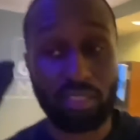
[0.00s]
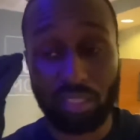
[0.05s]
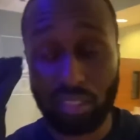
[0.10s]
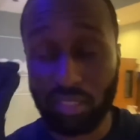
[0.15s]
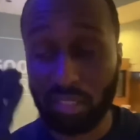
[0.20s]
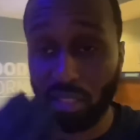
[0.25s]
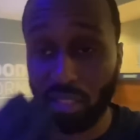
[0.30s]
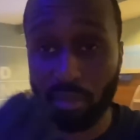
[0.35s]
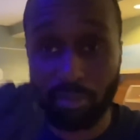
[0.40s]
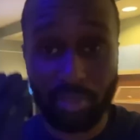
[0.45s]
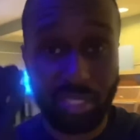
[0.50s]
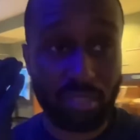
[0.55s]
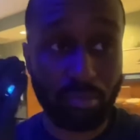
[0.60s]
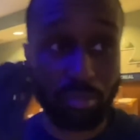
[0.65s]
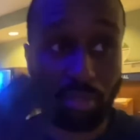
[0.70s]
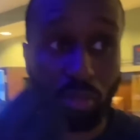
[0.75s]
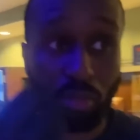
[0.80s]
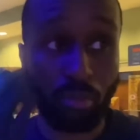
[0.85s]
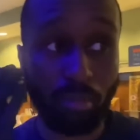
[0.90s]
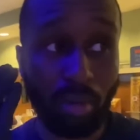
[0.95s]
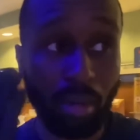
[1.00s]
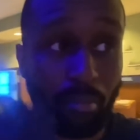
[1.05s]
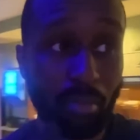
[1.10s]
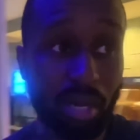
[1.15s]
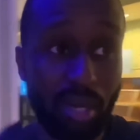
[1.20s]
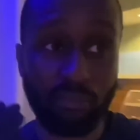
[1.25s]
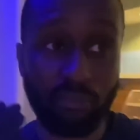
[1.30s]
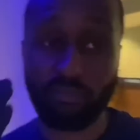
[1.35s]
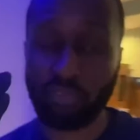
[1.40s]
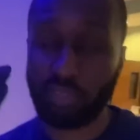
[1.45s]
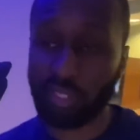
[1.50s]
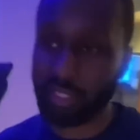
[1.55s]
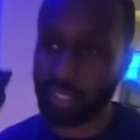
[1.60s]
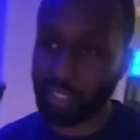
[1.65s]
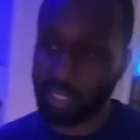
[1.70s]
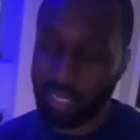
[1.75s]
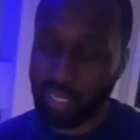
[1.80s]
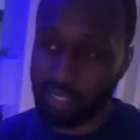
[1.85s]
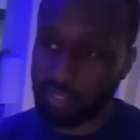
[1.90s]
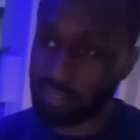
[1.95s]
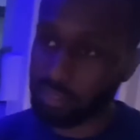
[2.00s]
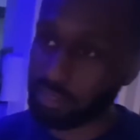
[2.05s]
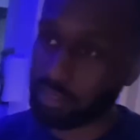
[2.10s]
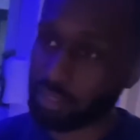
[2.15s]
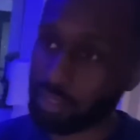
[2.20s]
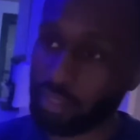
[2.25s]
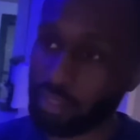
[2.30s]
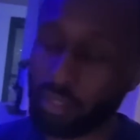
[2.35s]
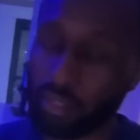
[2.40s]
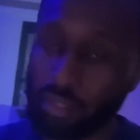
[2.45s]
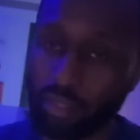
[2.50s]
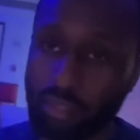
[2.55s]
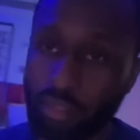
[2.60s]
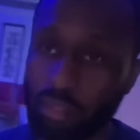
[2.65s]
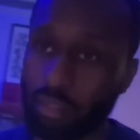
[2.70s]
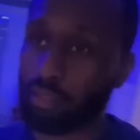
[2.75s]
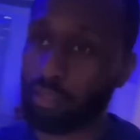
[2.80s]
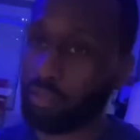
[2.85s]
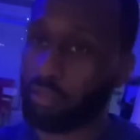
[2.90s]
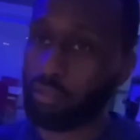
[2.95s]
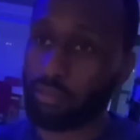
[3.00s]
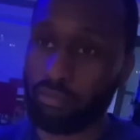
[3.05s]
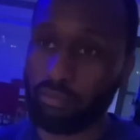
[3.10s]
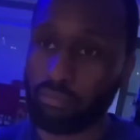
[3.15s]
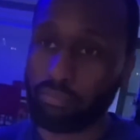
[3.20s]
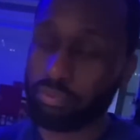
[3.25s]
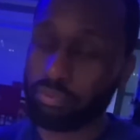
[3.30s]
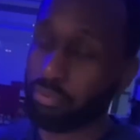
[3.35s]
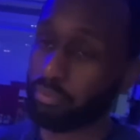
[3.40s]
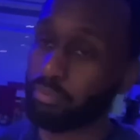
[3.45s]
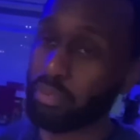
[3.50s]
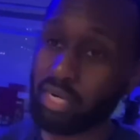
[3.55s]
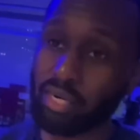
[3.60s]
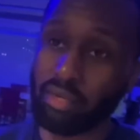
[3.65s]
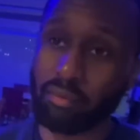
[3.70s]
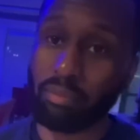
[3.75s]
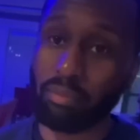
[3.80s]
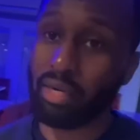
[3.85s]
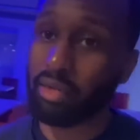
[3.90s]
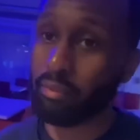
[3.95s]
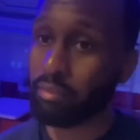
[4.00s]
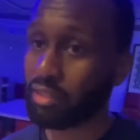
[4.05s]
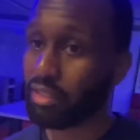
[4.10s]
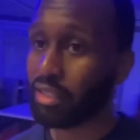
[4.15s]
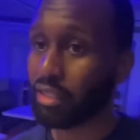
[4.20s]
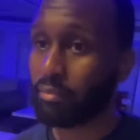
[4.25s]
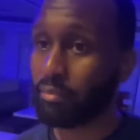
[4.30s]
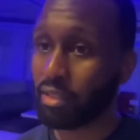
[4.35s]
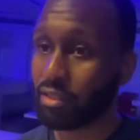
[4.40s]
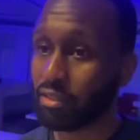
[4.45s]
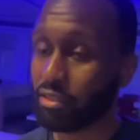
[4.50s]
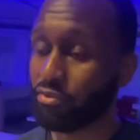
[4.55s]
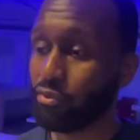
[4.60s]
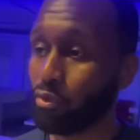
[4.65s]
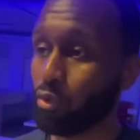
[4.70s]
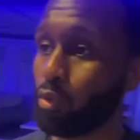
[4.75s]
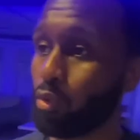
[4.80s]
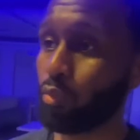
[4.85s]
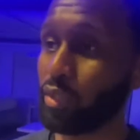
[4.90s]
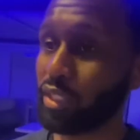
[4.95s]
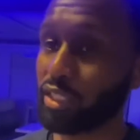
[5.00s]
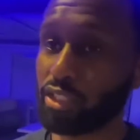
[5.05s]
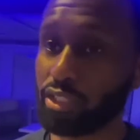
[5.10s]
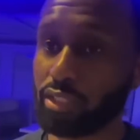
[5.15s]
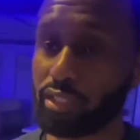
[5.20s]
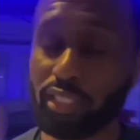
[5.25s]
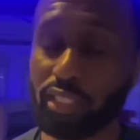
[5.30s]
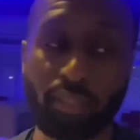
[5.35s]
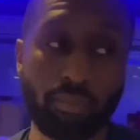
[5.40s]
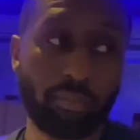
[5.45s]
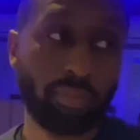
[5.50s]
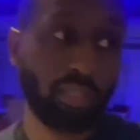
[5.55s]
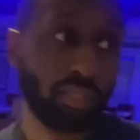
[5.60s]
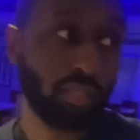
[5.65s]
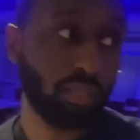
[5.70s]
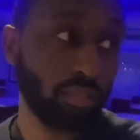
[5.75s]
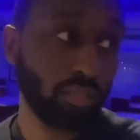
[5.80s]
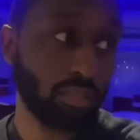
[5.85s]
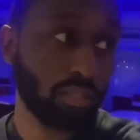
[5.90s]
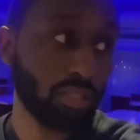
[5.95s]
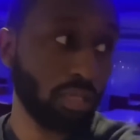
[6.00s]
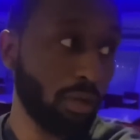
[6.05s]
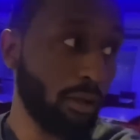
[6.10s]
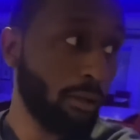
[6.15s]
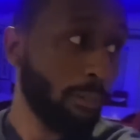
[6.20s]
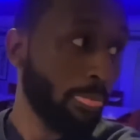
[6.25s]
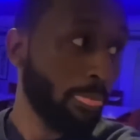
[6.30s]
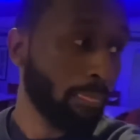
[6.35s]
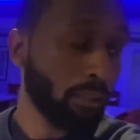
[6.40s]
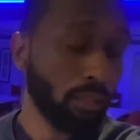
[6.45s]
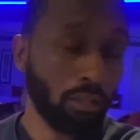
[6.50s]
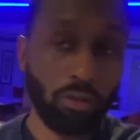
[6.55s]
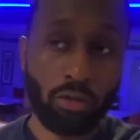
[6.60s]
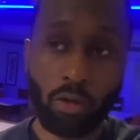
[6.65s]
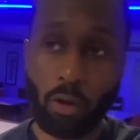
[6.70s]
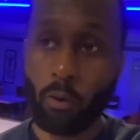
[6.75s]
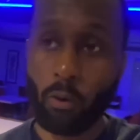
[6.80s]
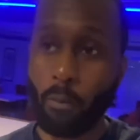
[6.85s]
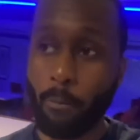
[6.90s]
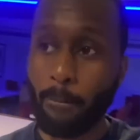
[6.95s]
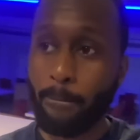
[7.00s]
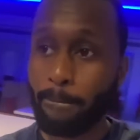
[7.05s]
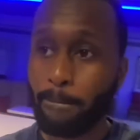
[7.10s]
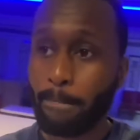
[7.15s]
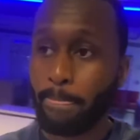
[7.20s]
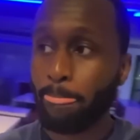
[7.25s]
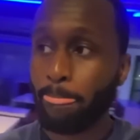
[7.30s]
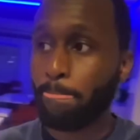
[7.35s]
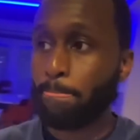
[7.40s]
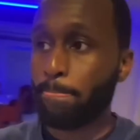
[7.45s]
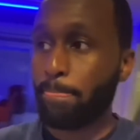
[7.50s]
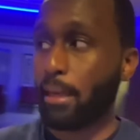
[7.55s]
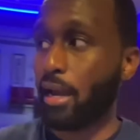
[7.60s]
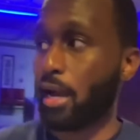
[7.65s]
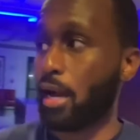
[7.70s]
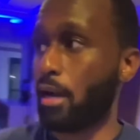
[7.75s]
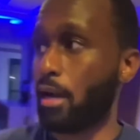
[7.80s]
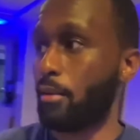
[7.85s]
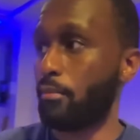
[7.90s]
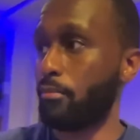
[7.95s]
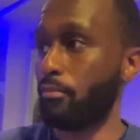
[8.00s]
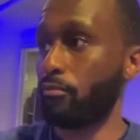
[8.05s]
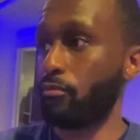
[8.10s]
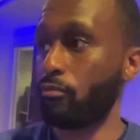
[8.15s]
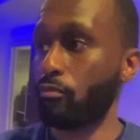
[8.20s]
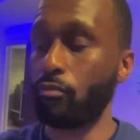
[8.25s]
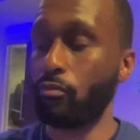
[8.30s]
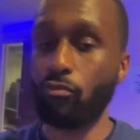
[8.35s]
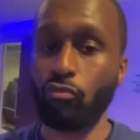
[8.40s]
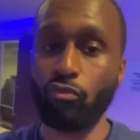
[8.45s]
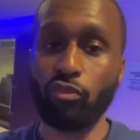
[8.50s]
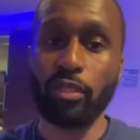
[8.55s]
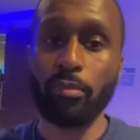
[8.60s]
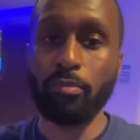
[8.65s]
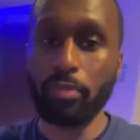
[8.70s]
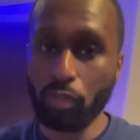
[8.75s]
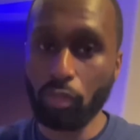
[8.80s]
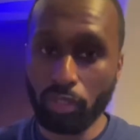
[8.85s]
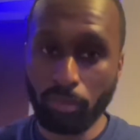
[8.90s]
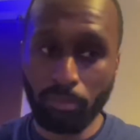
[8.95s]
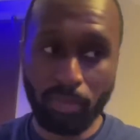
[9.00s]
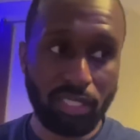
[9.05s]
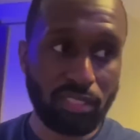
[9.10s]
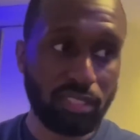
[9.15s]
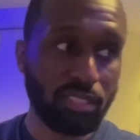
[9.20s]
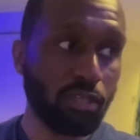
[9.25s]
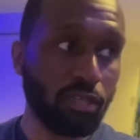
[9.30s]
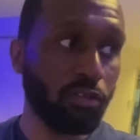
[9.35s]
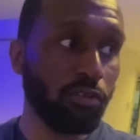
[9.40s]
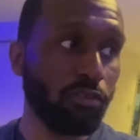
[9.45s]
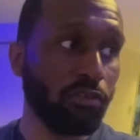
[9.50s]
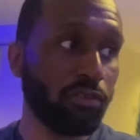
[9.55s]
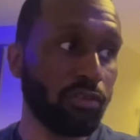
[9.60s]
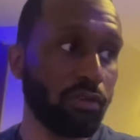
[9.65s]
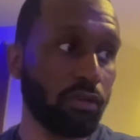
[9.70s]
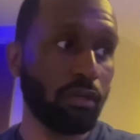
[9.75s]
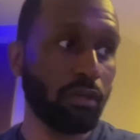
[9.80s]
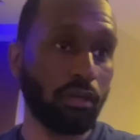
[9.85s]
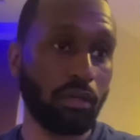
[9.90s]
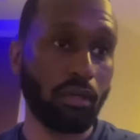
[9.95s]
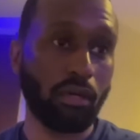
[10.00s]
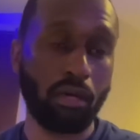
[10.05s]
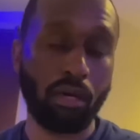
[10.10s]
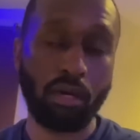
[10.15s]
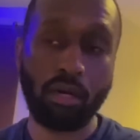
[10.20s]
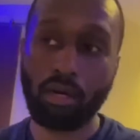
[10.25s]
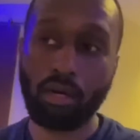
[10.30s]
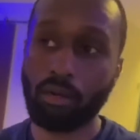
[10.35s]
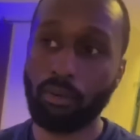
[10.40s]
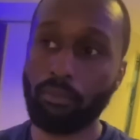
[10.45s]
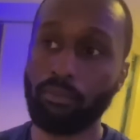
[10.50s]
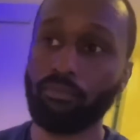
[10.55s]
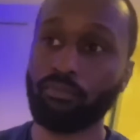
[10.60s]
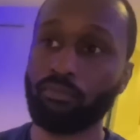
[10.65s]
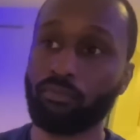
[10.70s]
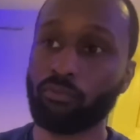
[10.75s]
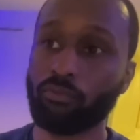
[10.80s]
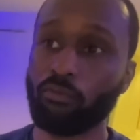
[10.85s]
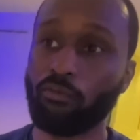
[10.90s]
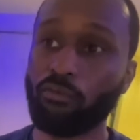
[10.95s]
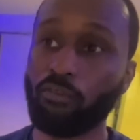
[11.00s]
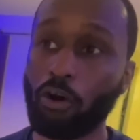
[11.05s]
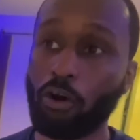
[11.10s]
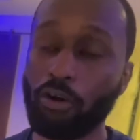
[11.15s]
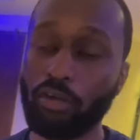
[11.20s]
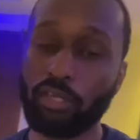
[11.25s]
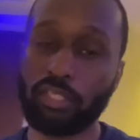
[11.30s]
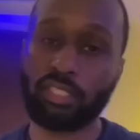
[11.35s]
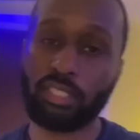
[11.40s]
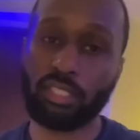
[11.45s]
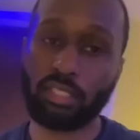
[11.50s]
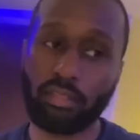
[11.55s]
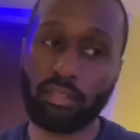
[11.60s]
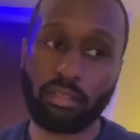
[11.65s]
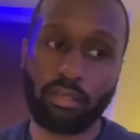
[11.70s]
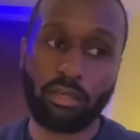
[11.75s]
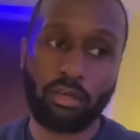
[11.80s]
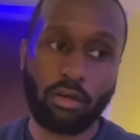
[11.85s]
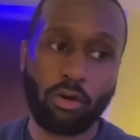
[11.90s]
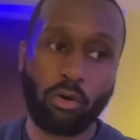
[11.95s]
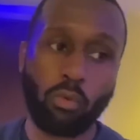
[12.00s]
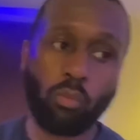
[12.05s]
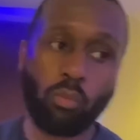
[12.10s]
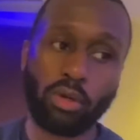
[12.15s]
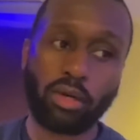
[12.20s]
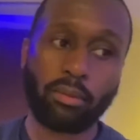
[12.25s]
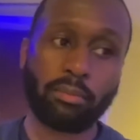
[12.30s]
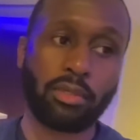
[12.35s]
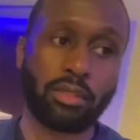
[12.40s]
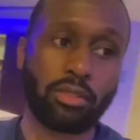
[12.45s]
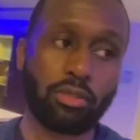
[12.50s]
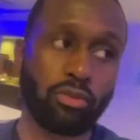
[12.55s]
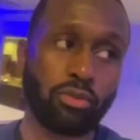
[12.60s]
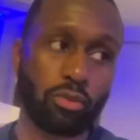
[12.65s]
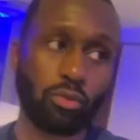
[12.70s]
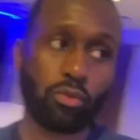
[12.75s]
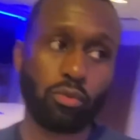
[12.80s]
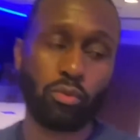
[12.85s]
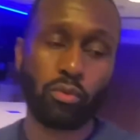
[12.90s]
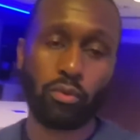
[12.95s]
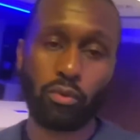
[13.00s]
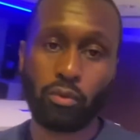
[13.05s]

just something that's been on my mind for the last, probably been thinking about this for a week straight, because, you know, I'm rebuilding myself, far as in what I'm gonna do